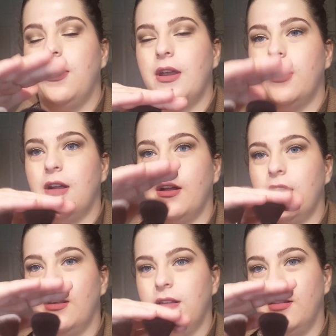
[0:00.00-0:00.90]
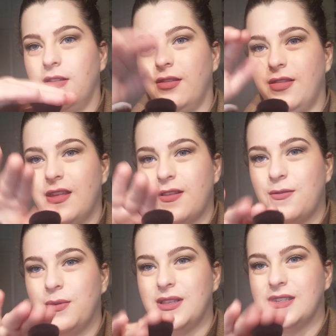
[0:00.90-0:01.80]

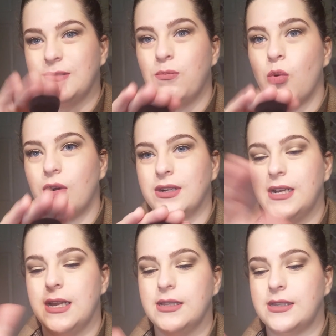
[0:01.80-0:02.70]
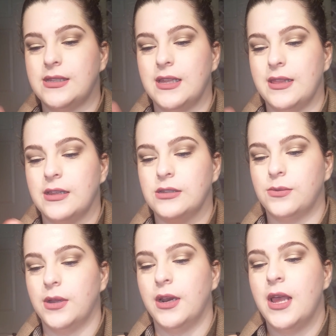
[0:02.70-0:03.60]
this one's more dense than this
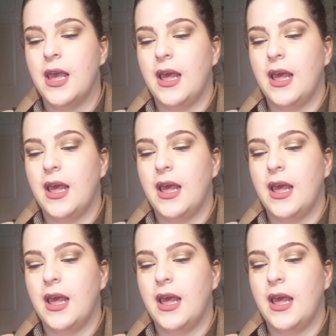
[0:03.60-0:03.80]
one,